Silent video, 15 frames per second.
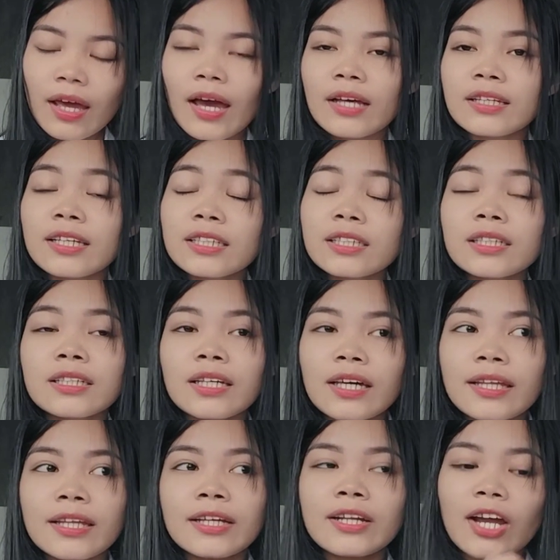a
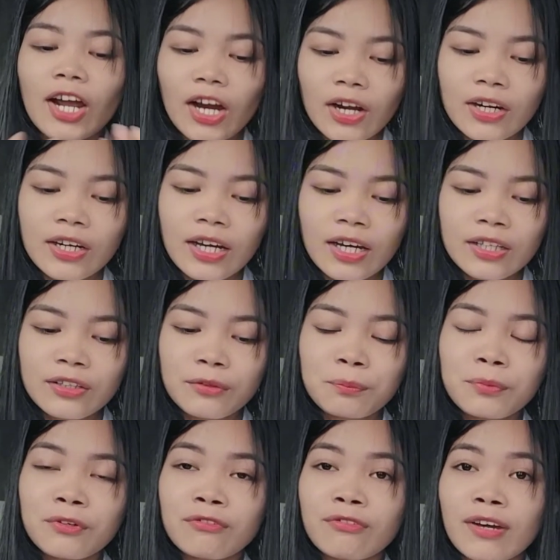designated area to
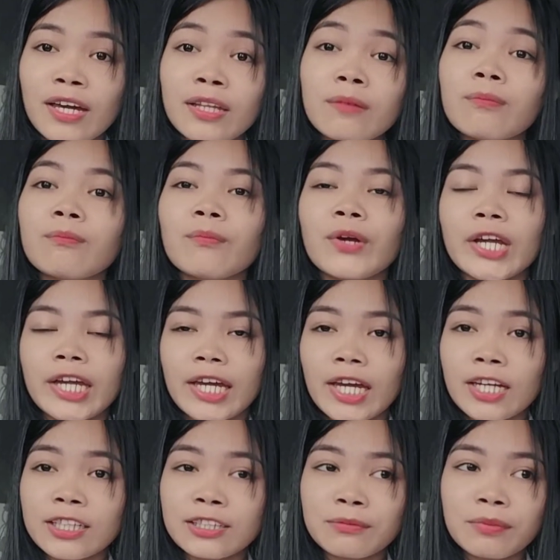prevent
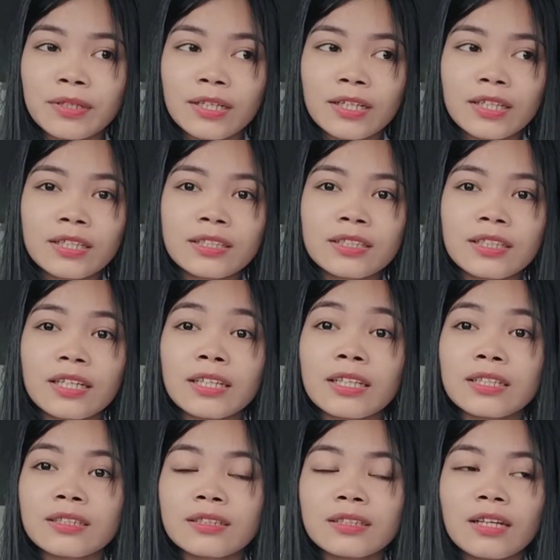breakage, because it
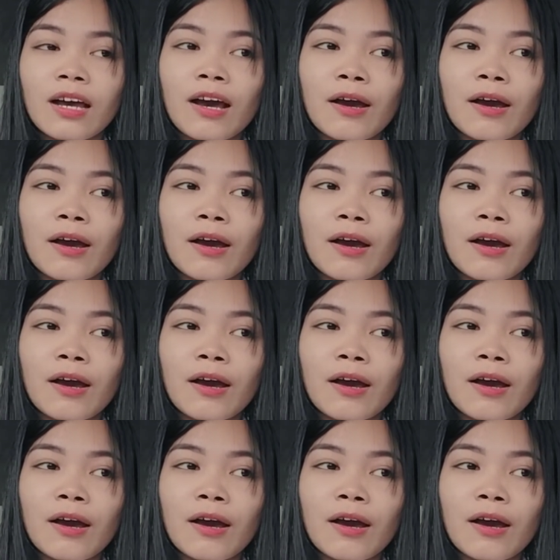is